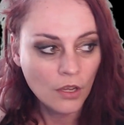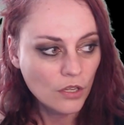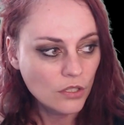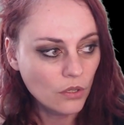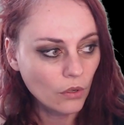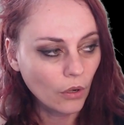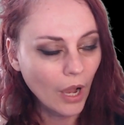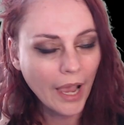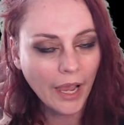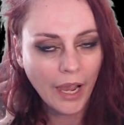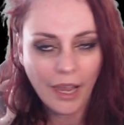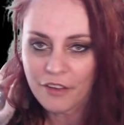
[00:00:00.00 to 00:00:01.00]
So
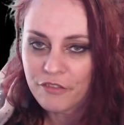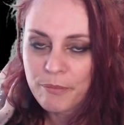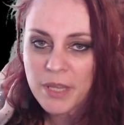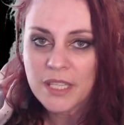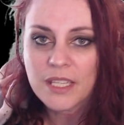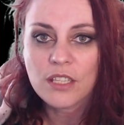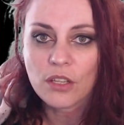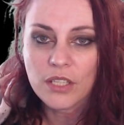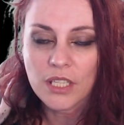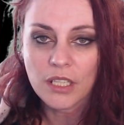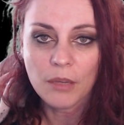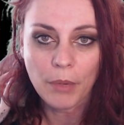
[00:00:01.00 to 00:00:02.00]
I, have been
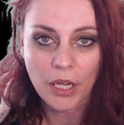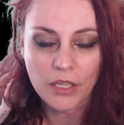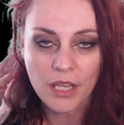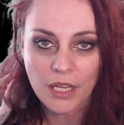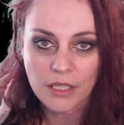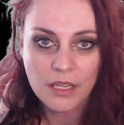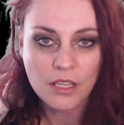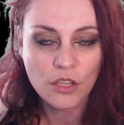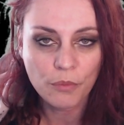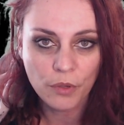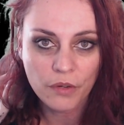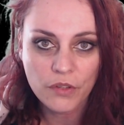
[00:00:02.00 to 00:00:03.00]
discussing about that in the
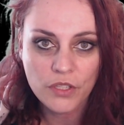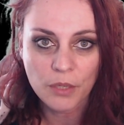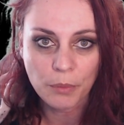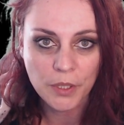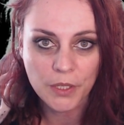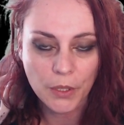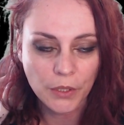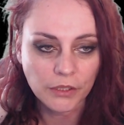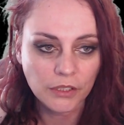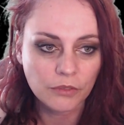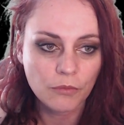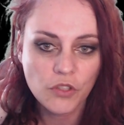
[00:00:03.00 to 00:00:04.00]
previous episode.
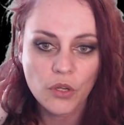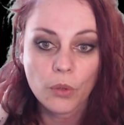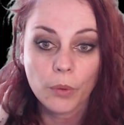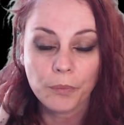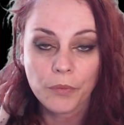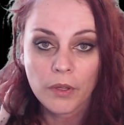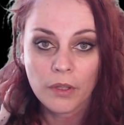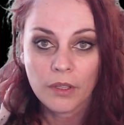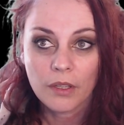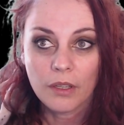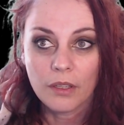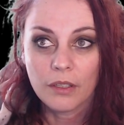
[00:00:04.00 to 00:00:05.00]
So
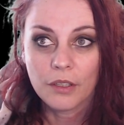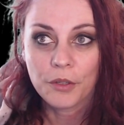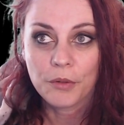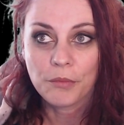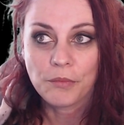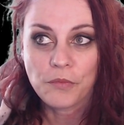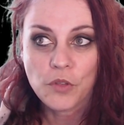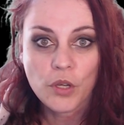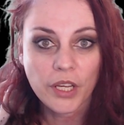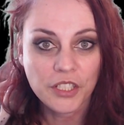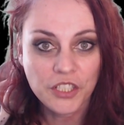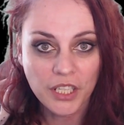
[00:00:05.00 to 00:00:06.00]
um, you
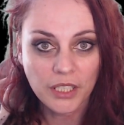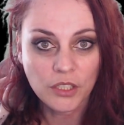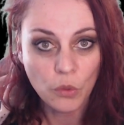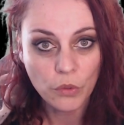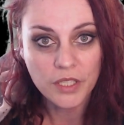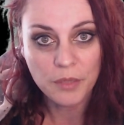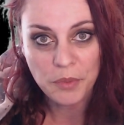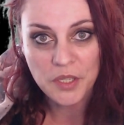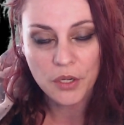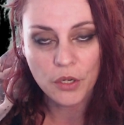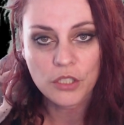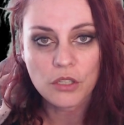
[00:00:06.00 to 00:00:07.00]
can check those
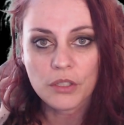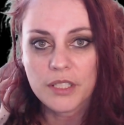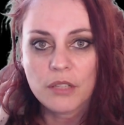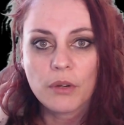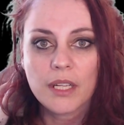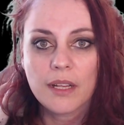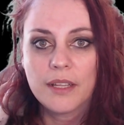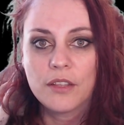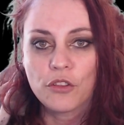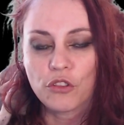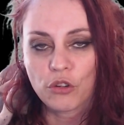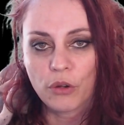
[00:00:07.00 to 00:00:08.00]
episodes or directly the
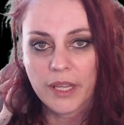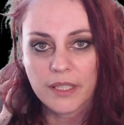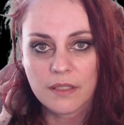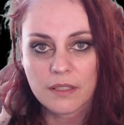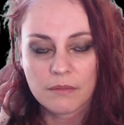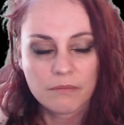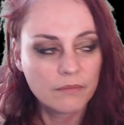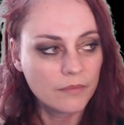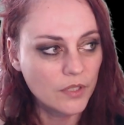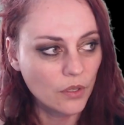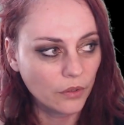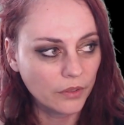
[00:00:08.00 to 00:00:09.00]
threads.
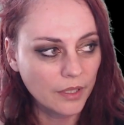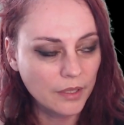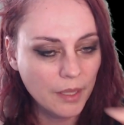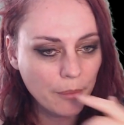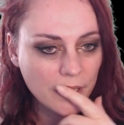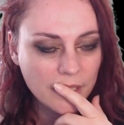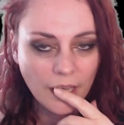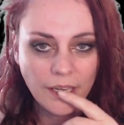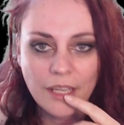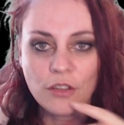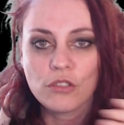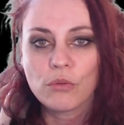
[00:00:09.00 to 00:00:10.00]
So depending, I
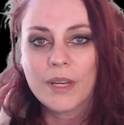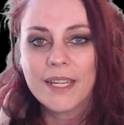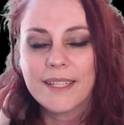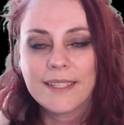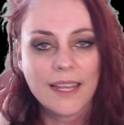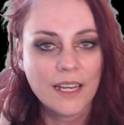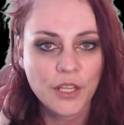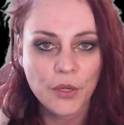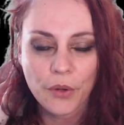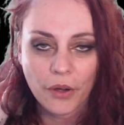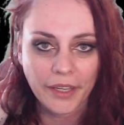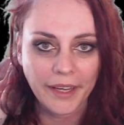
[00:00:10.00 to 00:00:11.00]
cannot really tell
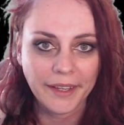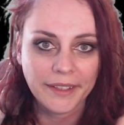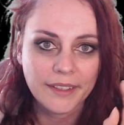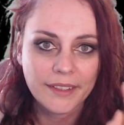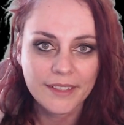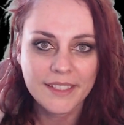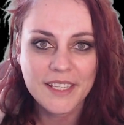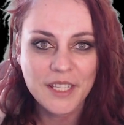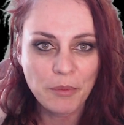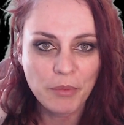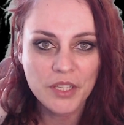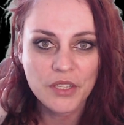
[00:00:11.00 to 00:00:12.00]
you, okay, this
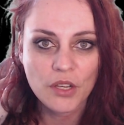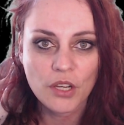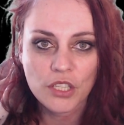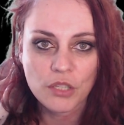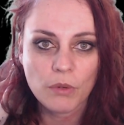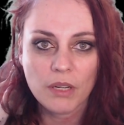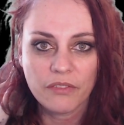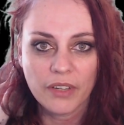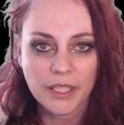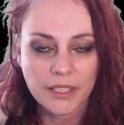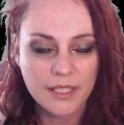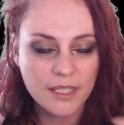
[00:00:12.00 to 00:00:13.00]
episode you will
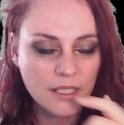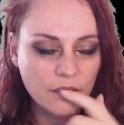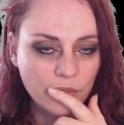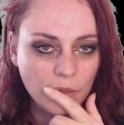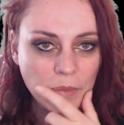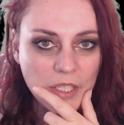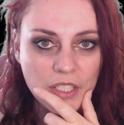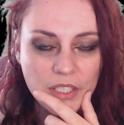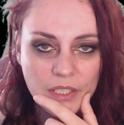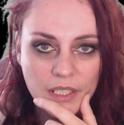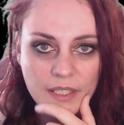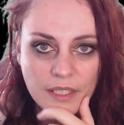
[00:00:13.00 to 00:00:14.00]
find this
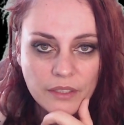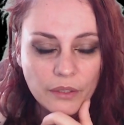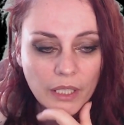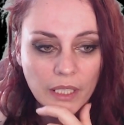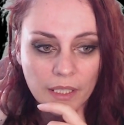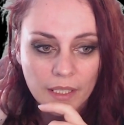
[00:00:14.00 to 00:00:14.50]
information, etc.